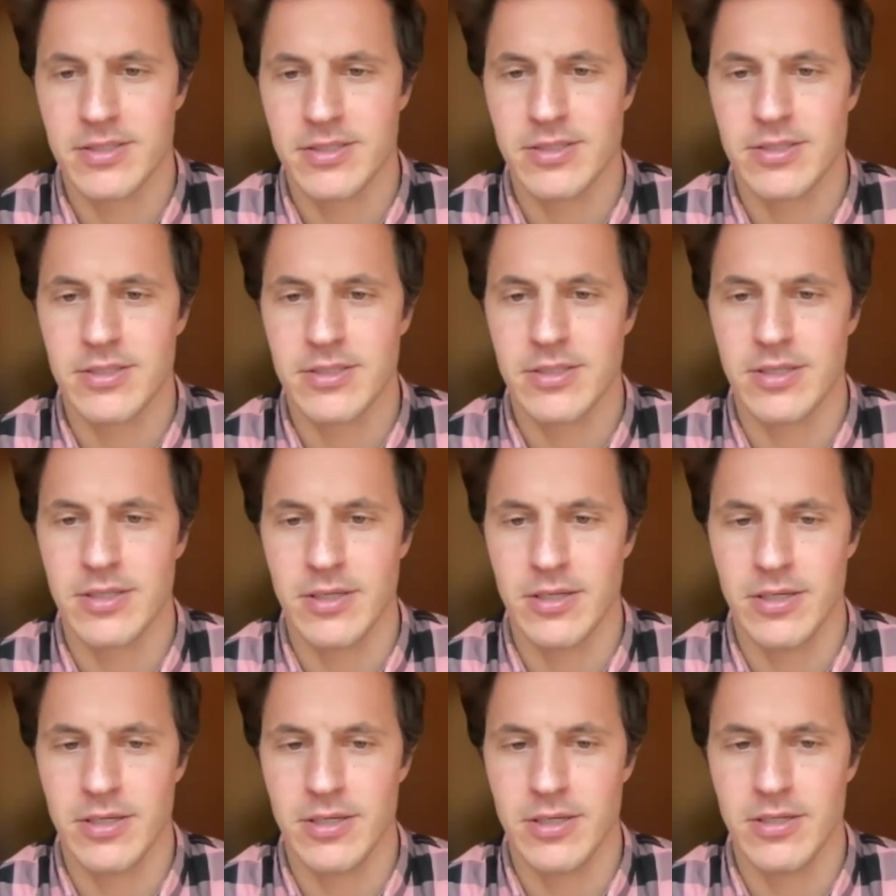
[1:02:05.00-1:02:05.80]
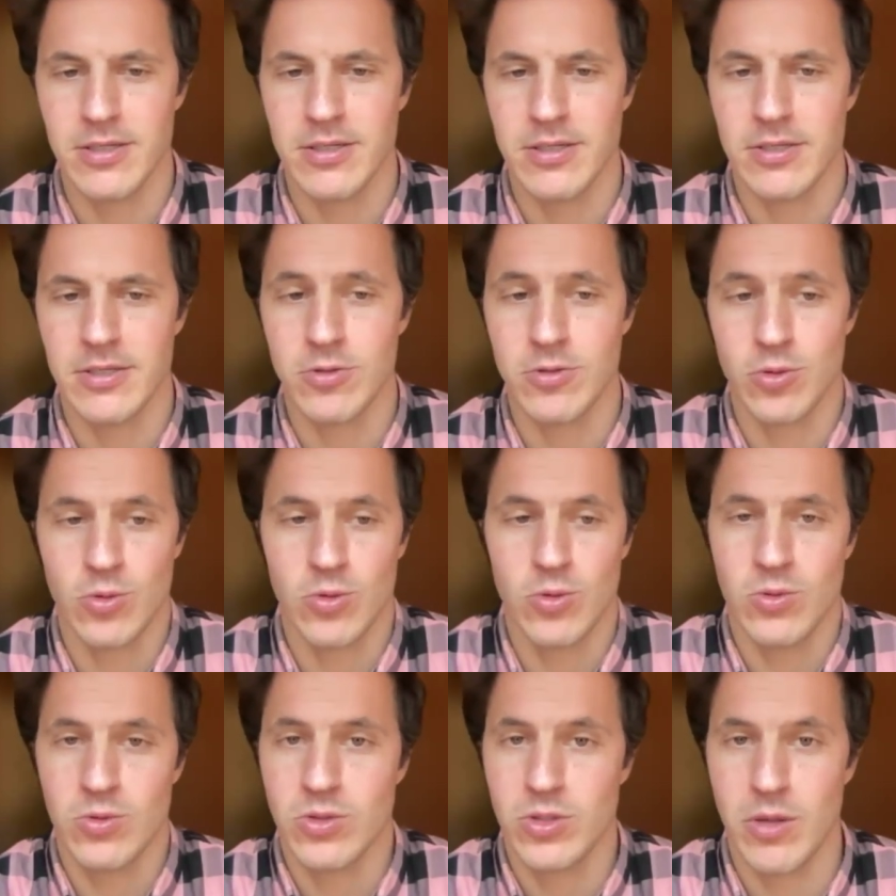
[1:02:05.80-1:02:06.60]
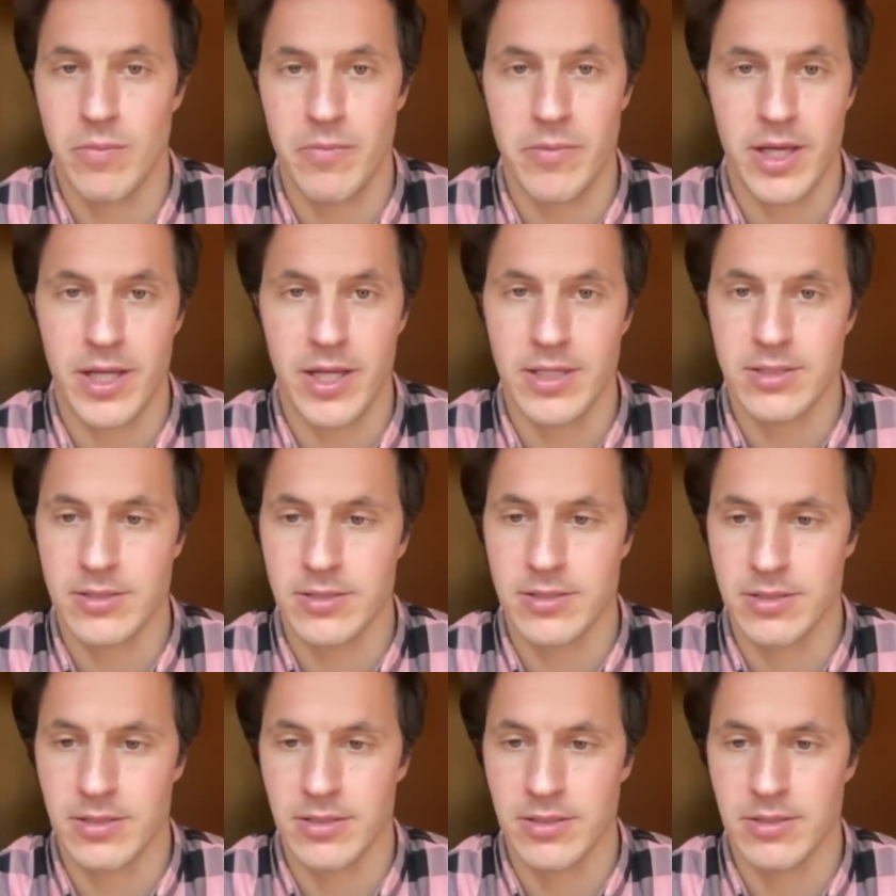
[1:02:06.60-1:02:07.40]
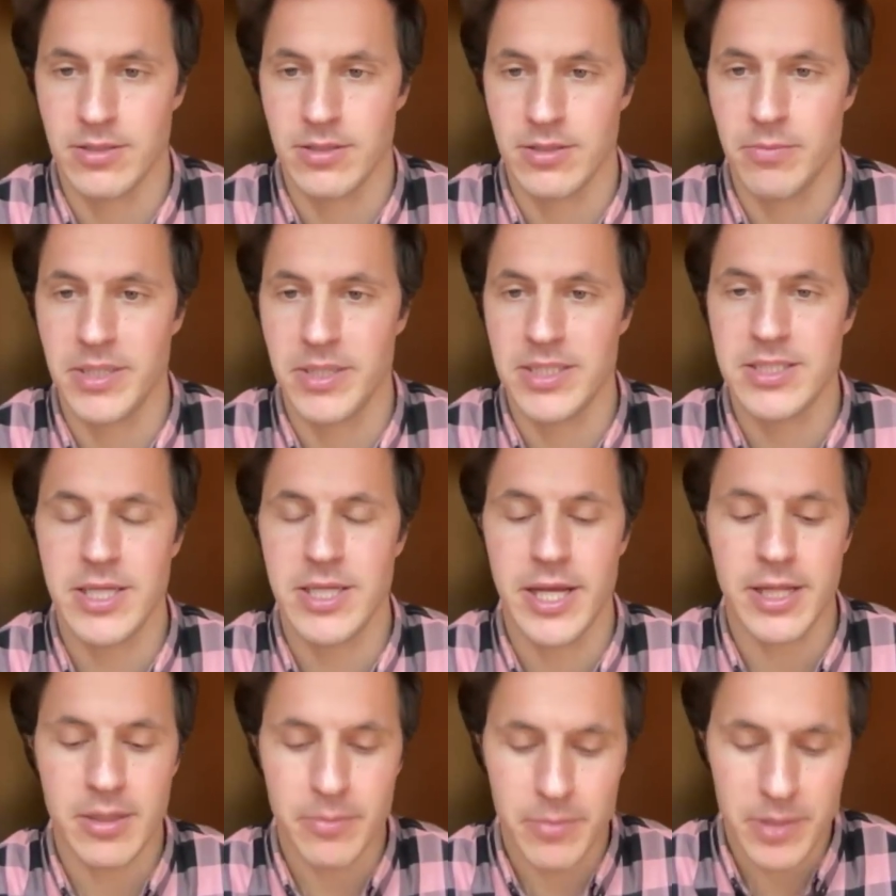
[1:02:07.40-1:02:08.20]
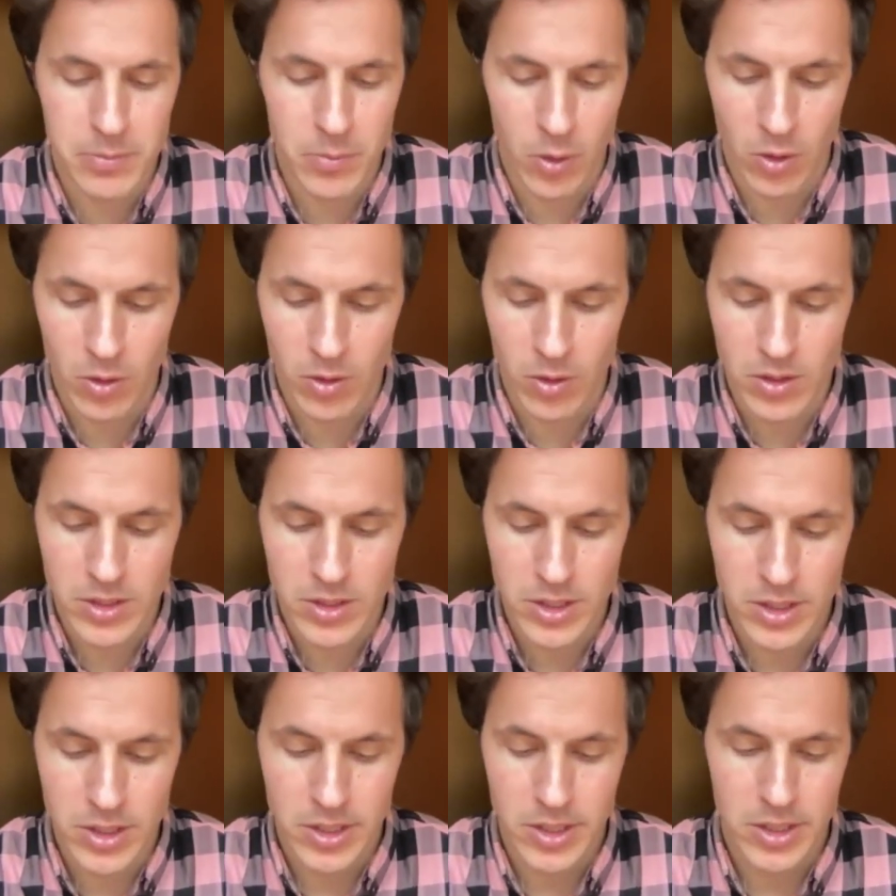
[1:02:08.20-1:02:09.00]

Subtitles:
Just do something else. Investigate a bit more.